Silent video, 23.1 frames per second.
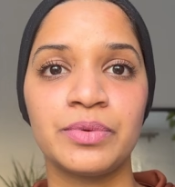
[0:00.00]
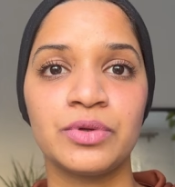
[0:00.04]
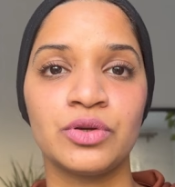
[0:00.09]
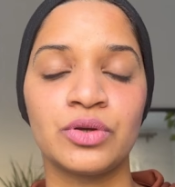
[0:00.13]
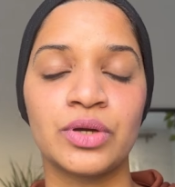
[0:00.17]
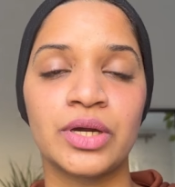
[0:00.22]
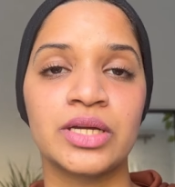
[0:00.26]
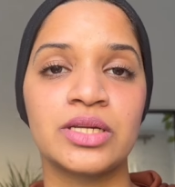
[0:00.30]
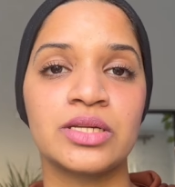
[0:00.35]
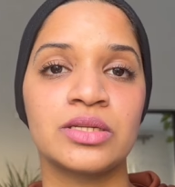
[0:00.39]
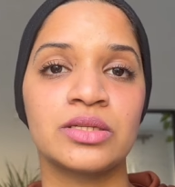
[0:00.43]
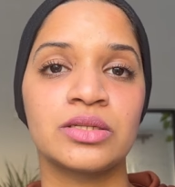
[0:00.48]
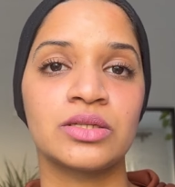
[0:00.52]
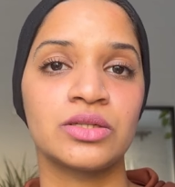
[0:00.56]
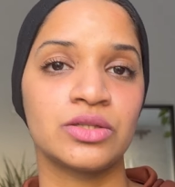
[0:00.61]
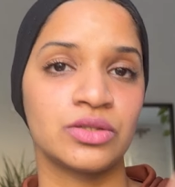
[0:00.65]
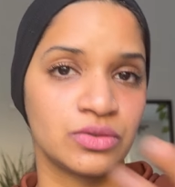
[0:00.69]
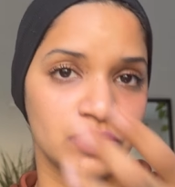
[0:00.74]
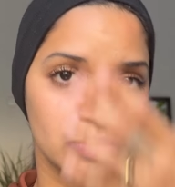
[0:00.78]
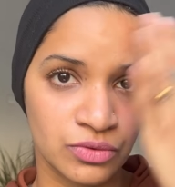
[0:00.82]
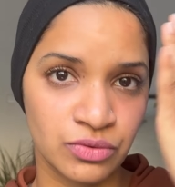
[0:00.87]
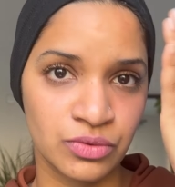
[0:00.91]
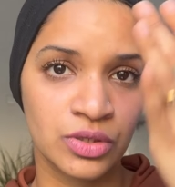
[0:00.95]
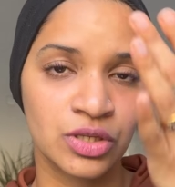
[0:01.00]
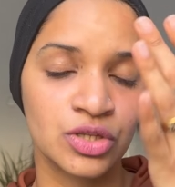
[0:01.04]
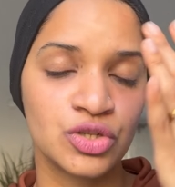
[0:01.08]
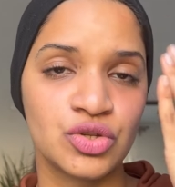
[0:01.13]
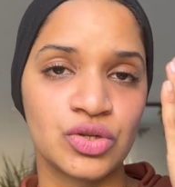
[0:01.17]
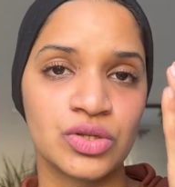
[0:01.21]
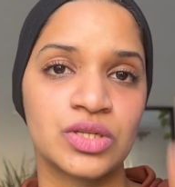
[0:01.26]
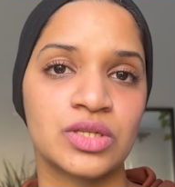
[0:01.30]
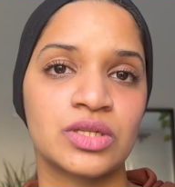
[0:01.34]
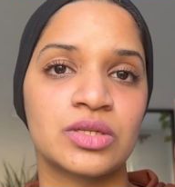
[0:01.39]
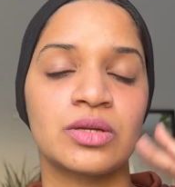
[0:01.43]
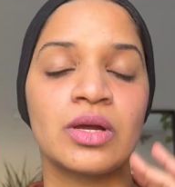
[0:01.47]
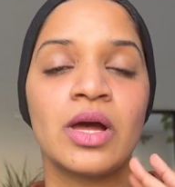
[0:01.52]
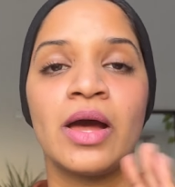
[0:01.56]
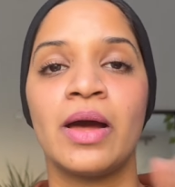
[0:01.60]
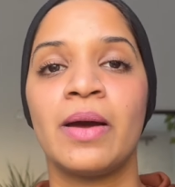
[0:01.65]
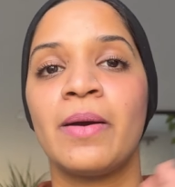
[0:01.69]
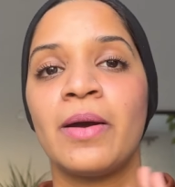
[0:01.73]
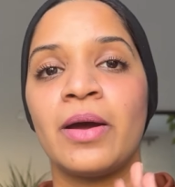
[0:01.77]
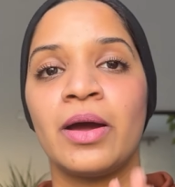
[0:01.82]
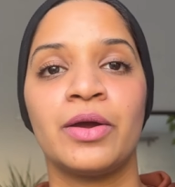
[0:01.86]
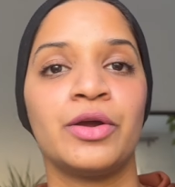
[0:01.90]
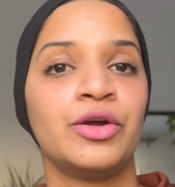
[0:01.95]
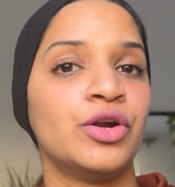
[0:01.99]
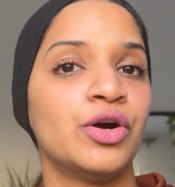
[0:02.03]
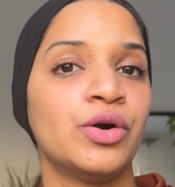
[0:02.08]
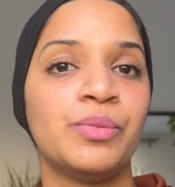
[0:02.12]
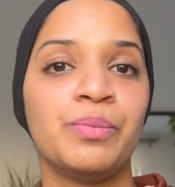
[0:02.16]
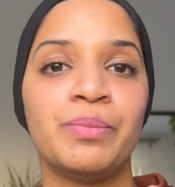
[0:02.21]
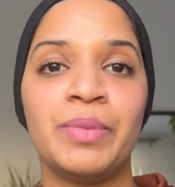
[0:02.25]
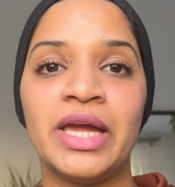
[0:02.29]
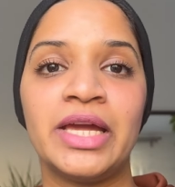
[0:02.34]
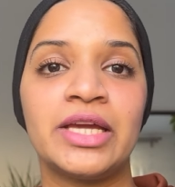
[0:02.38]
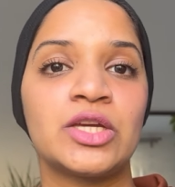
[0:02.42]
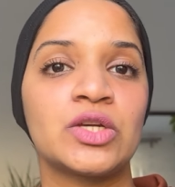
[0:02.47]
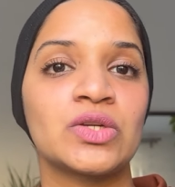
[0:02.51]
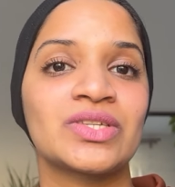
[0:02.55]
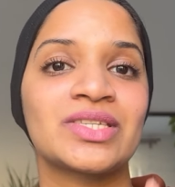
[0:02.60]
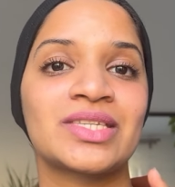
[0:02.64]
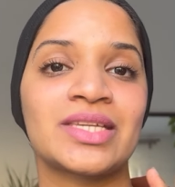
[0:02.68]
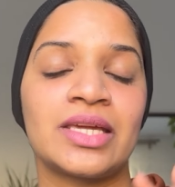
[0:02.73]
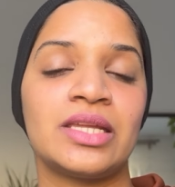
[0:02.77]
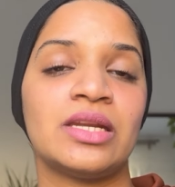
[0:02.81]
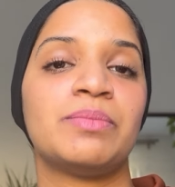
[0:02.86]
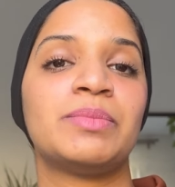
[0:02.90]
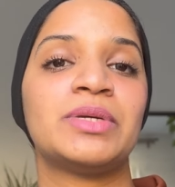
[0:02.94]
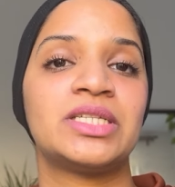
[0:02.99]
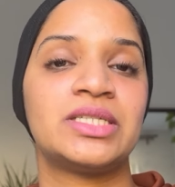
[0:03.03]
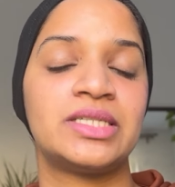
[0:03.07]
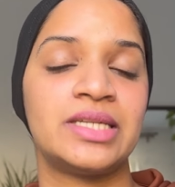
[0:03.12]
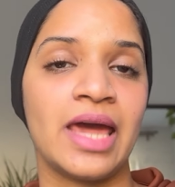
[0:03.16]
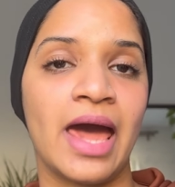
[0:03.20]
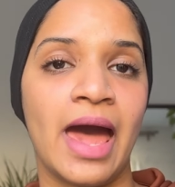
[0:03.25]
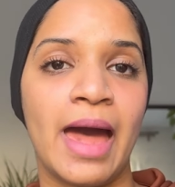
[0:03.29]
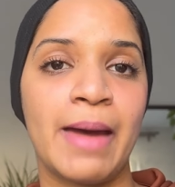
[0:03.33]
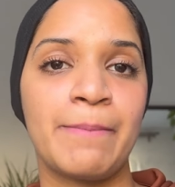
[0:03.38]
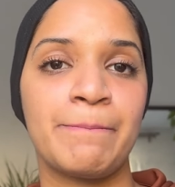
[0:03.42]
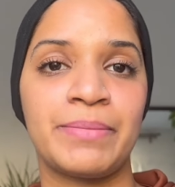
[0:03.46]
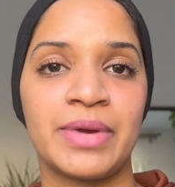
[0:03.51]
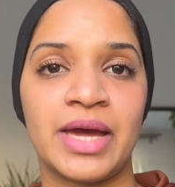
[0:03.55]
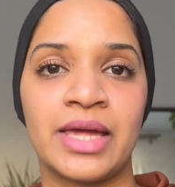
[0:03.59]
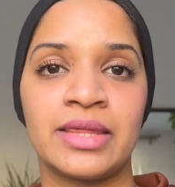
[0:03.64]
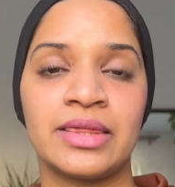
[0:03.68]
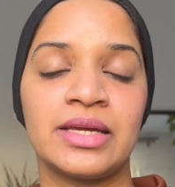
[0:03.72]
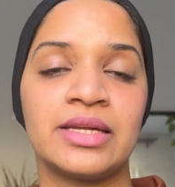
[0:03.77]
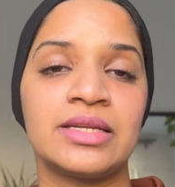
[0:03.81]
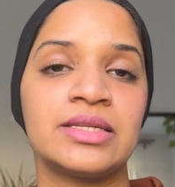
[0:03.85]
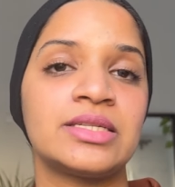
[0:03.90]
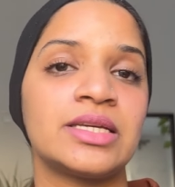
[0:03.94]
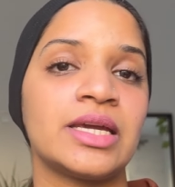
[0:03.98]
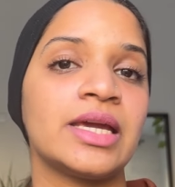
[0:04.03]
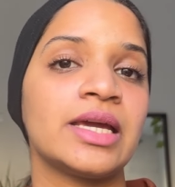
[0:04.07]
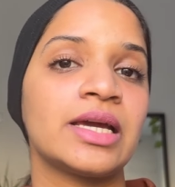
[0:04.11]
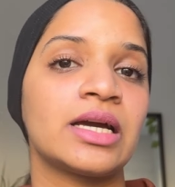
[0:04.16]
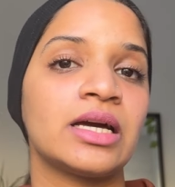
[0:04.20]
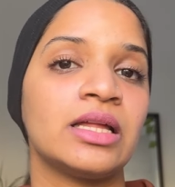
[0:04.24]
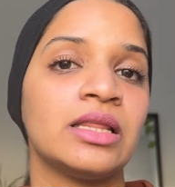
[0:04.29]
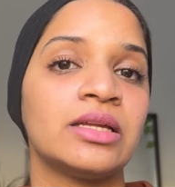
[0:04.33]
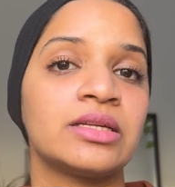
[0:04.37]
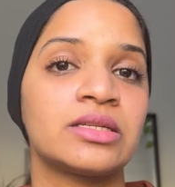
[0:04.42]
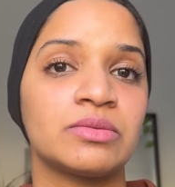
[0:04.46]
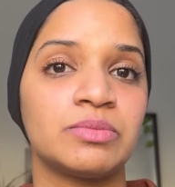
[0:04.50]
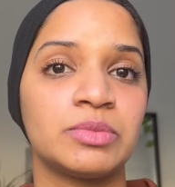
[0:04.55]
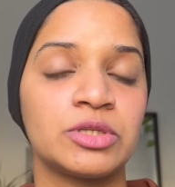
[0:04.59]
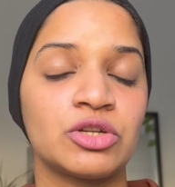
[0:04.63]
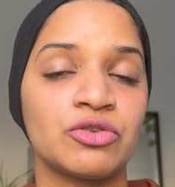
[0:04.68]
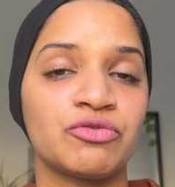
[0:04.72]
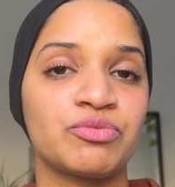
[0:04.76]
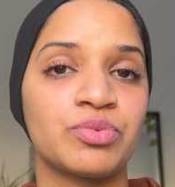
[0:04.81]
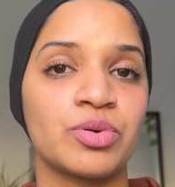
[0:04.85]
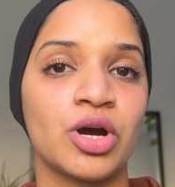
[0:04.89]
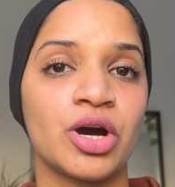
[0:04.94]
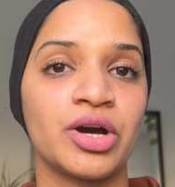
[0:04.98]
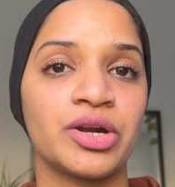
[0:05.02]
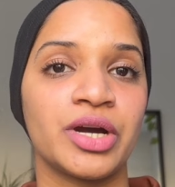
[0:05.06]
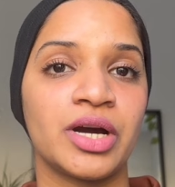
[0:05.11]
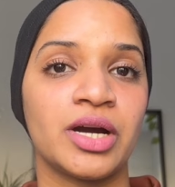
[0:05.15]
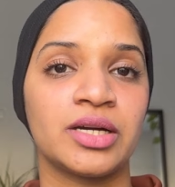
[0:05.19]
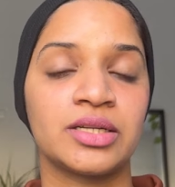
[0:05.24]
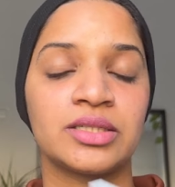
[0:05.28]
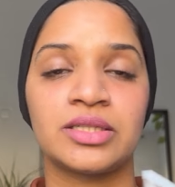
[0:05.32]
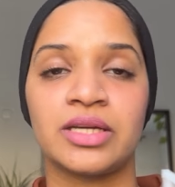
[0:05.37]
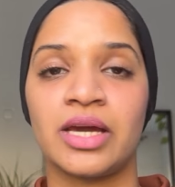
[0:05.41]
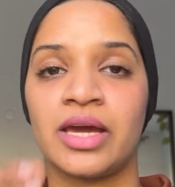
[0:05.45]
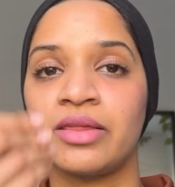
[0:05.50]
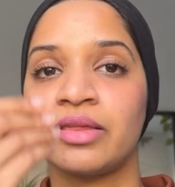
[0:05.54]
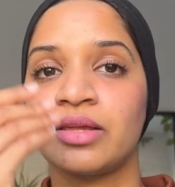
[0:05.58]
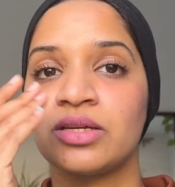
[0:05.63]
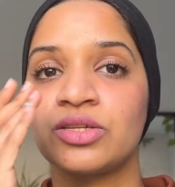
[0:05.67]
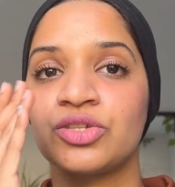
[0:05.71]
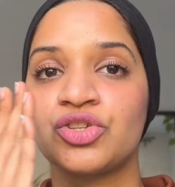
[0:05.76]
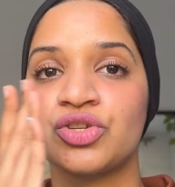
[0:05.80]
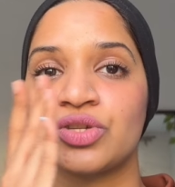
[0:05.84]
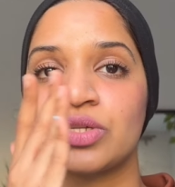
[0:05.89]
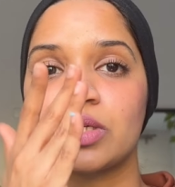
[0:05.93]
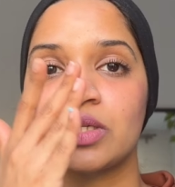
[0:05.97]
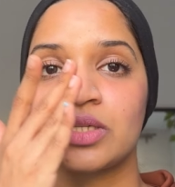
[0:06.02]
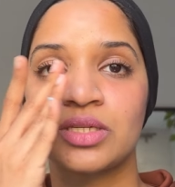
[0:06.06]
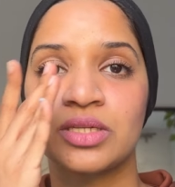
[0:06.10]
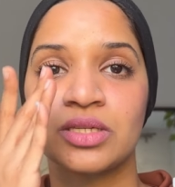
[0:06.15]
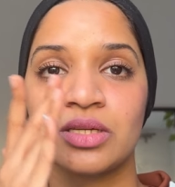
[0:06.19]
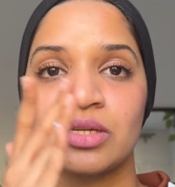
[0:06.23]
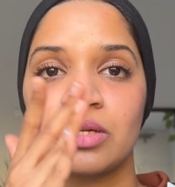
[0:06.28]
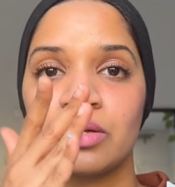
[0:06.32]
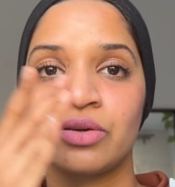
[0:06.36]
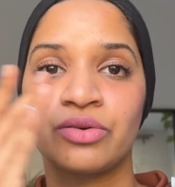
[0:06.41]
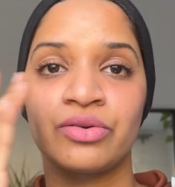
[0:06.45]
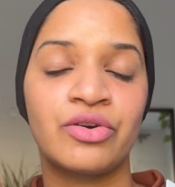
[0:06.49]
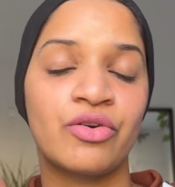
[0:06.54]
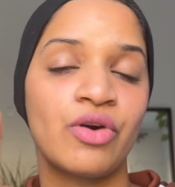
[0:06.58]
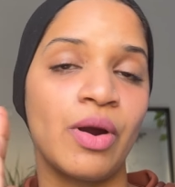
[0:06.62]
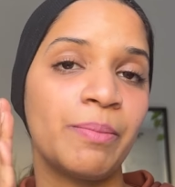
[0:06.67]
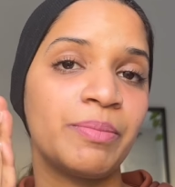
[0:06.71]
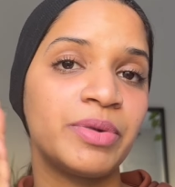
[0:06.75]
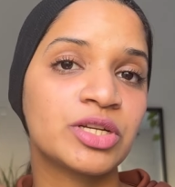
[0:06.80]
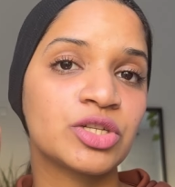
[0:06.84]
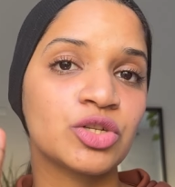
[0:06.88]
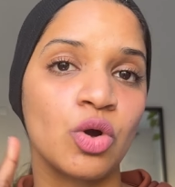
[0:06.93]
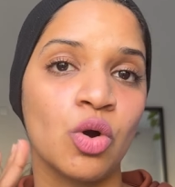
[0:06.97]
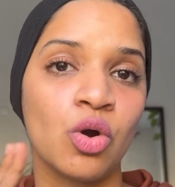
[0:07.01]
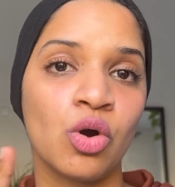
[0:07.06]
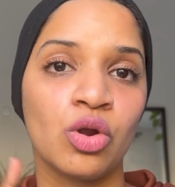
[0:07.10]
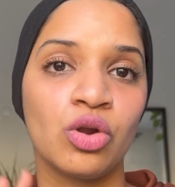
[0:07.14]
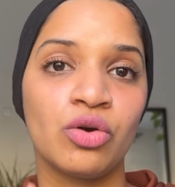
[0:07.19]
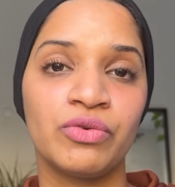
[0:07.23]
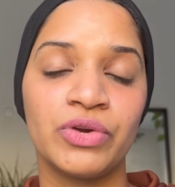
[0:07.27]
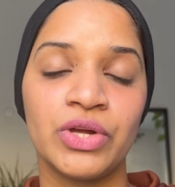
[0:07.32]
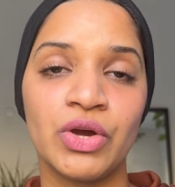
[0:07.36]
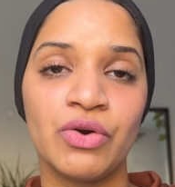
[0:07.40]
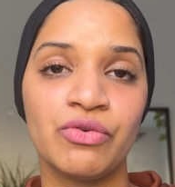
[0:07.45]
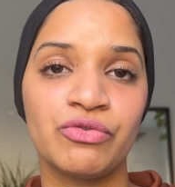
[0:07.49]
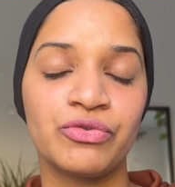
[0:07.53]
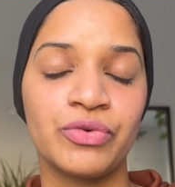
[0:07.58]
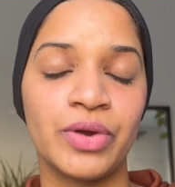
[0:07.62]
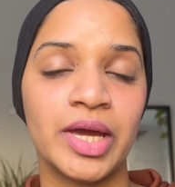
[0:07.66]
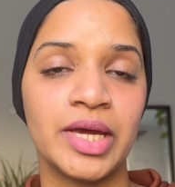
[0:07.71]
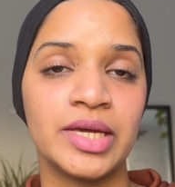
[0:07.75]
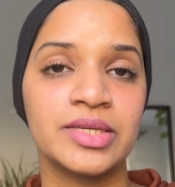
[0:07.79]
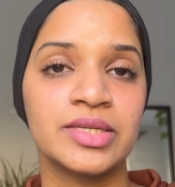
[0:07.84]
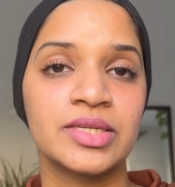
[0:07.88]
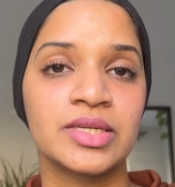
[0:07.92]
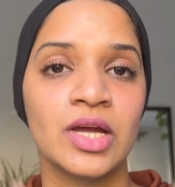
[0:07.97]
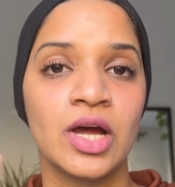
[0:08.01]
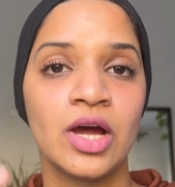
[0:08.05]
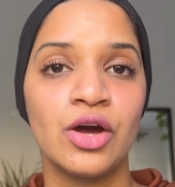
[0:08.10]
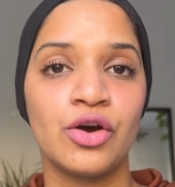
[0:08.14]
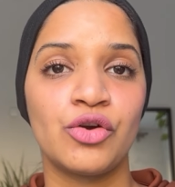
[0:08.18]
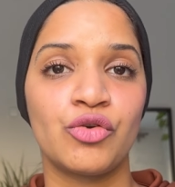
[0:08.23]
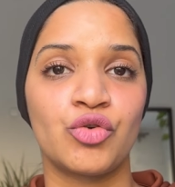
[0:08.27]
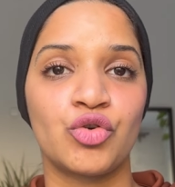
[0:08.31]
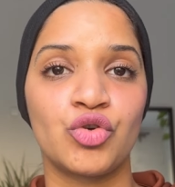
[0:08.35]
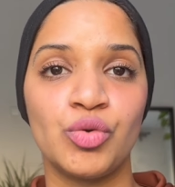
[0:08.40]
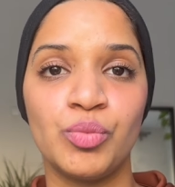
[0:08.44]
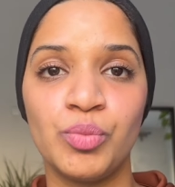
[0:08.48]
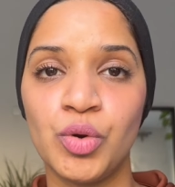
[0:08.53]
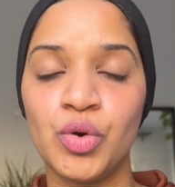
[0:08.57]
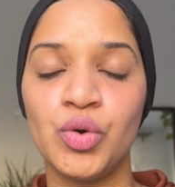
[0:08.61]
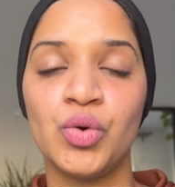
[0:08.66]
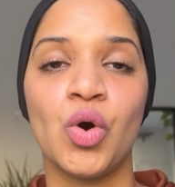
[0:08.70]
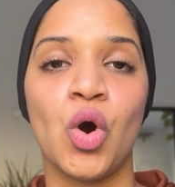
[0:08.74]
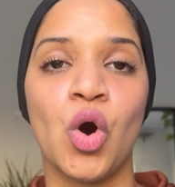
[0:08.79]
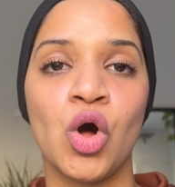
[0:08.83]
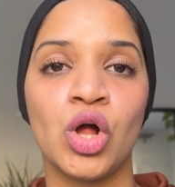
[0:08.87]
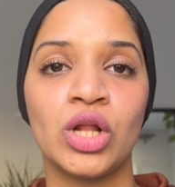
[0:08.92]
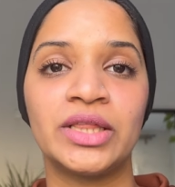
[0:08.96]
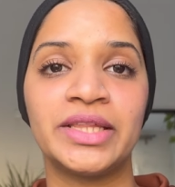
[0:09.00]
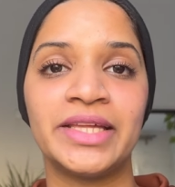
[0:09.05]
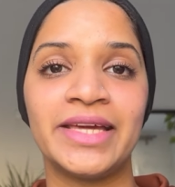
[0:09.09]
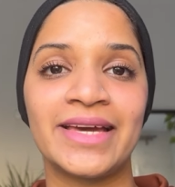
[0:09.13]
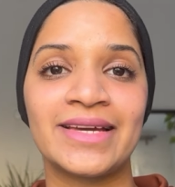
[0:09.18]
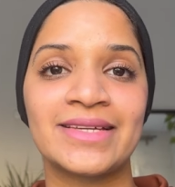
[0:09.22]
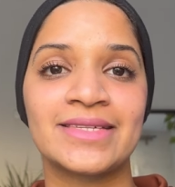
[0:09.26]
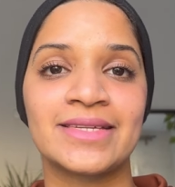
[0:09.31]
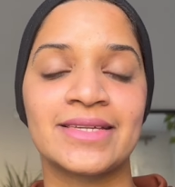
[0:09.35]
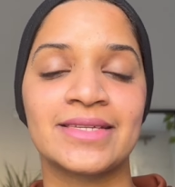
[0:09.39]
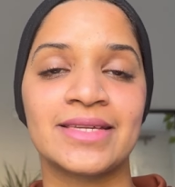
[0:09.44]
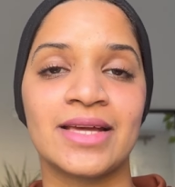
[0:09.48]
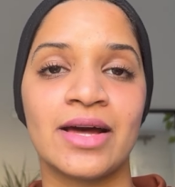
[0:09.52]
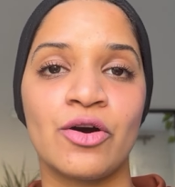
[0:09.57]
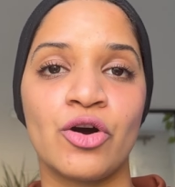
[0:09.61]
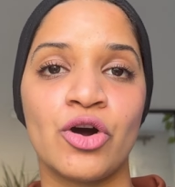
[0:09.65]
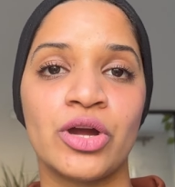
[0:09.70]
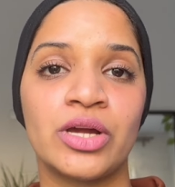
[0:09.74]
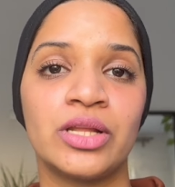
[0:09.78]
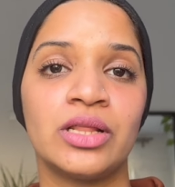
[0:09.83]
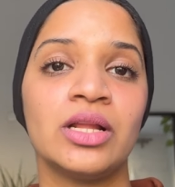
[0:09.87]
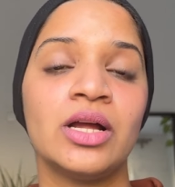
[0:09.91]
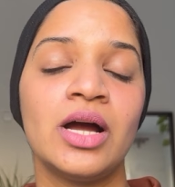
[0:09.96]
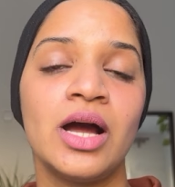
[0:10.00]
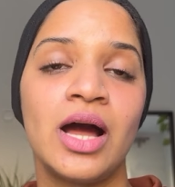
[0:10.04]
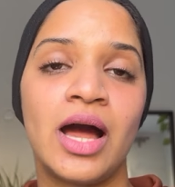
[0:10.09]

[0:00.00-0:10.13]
You can just make your skin a bit damp and then take a little bit of product and then just rub it all over your face, remove all the excess oil,